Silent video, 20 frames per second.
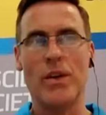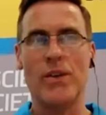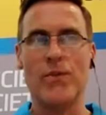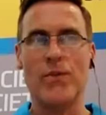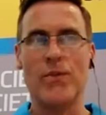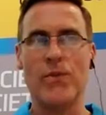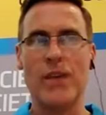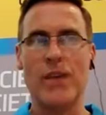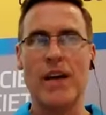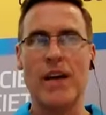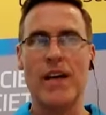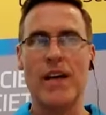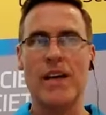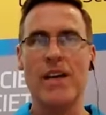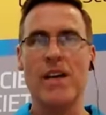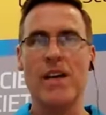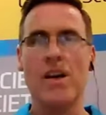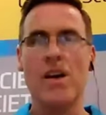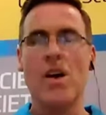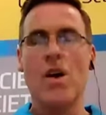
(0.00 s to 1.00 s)
if
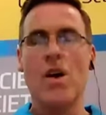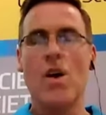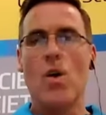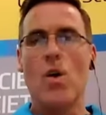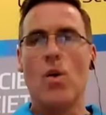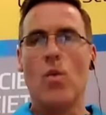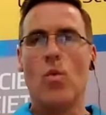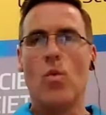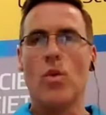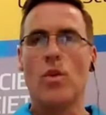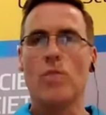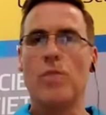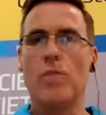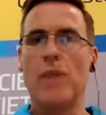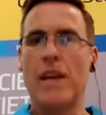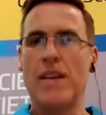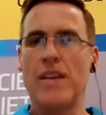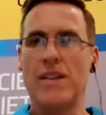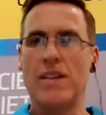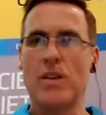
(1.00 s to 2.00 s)
they want to
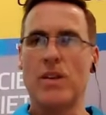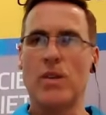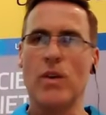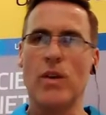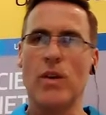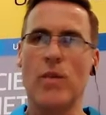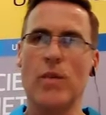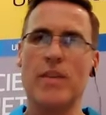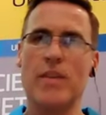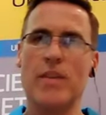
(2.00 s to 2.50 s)
pair the degree with,